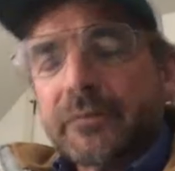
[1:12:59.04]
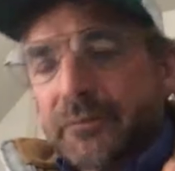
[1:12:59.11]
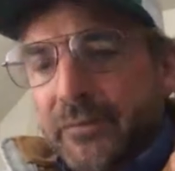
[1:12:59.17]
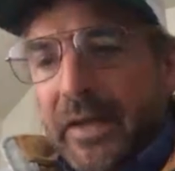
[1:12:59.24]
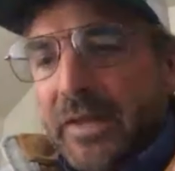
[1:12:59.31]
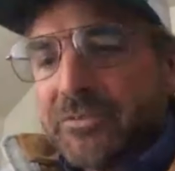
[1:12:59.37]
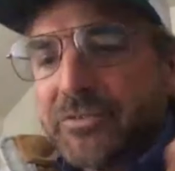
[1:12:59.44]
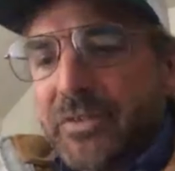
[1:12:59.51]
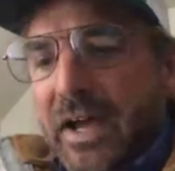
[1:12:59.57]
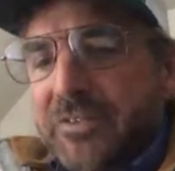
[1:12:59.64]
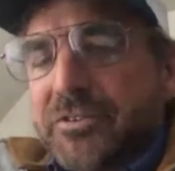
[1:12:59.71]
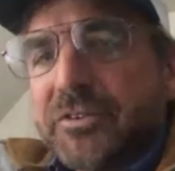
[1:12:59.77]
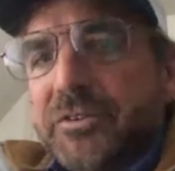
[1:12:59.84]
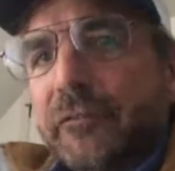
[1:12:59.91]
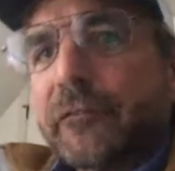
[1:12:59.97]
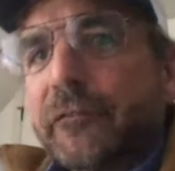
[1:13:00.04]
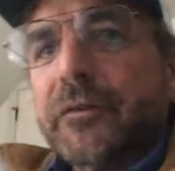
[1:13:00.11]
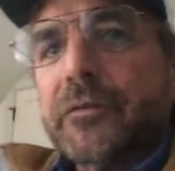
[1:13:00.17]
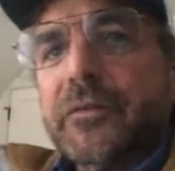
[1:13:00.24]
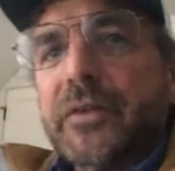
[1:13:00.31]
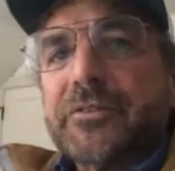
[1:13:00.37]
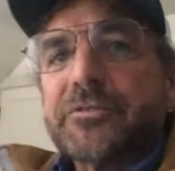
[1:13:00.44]
That's that's a different
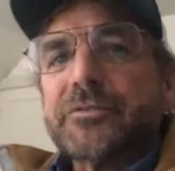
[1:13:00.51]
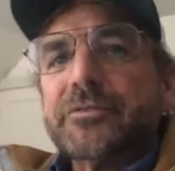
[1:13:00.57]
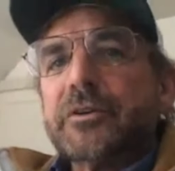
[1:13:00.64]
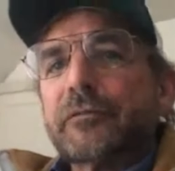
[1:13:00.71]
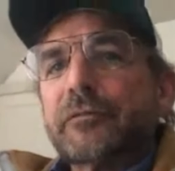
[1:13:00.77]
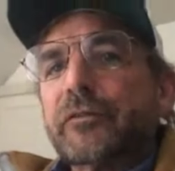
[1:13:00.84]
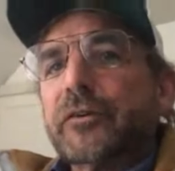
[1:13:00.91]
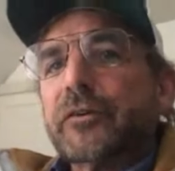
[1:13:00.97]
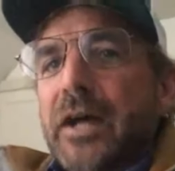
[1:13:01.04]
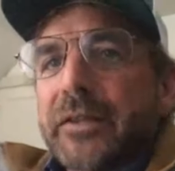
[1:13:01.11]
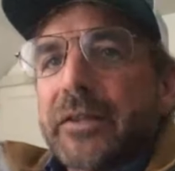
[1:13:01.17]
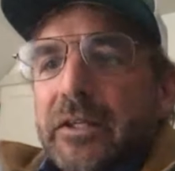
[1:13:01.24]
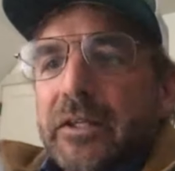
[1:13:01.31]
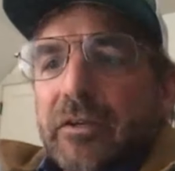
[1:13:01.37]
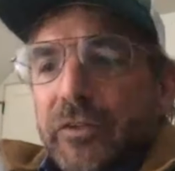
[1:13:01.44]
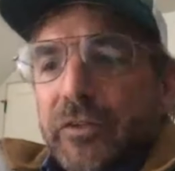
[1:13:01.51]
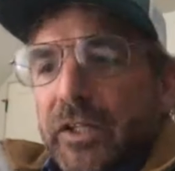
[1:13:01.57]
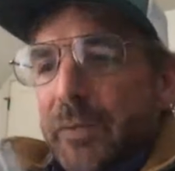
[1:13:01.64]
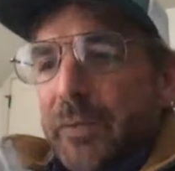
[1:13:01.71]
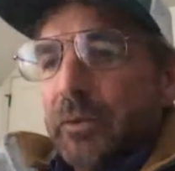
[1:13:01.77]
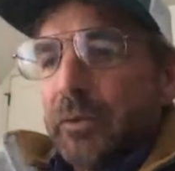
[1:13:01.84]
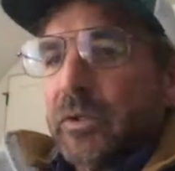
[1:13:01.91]
that's different. I think you've either got to
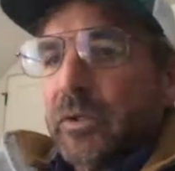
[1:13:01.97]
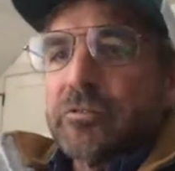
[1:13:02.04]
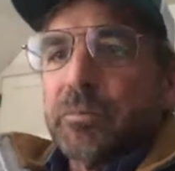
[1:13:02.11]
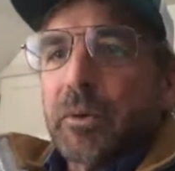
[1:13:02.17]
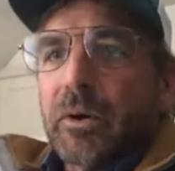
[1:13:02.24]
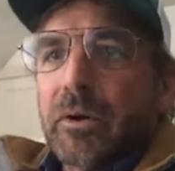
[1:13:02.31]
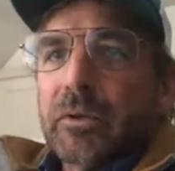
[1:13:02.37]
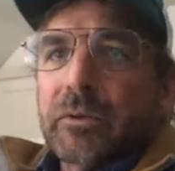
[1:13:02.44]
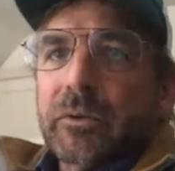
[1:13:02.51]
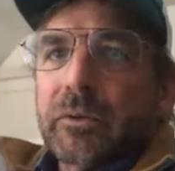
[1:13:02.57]
be really small